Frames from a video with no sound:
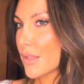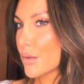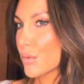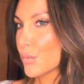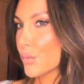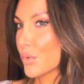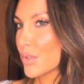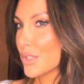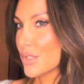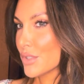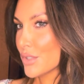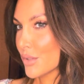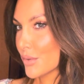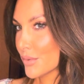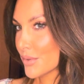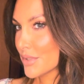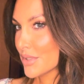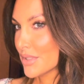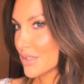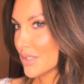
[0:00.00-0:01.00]

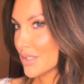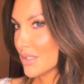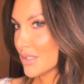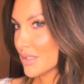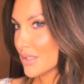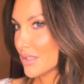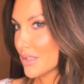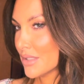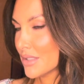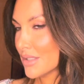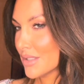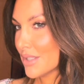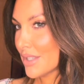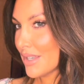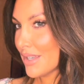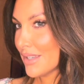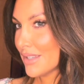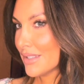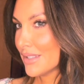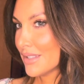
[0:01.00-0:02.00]
re-toast it
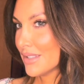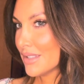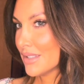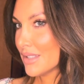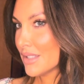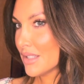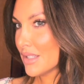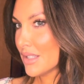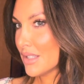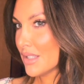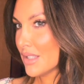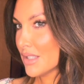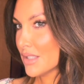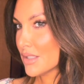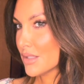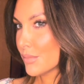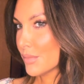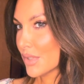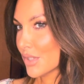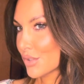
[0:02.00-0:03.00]
again.
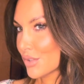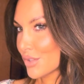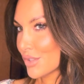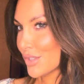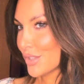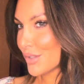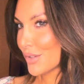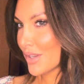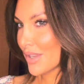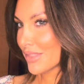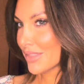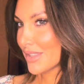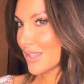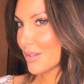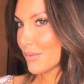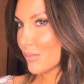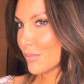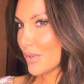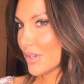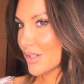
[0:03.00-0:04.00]
Just make sure you get
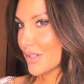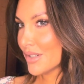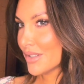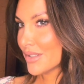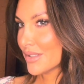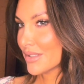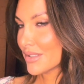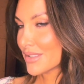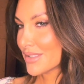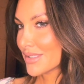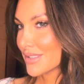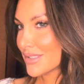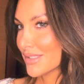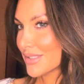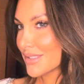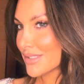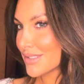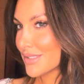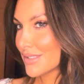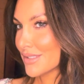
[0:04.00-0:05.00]
that part.
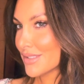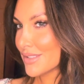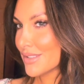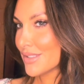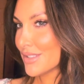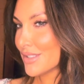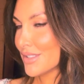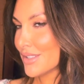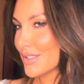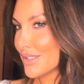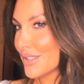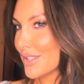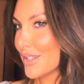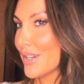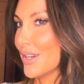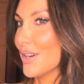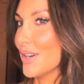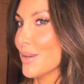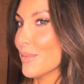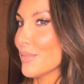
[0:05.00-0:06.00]

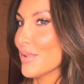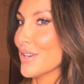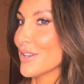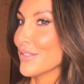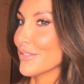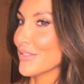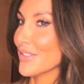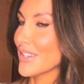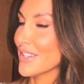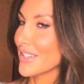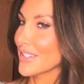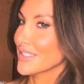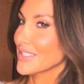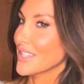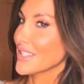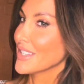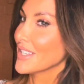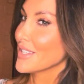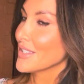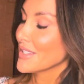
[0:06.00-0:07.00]
All right, perfect.
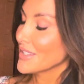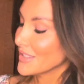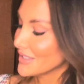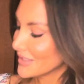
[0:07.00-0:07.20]
Yeah, no,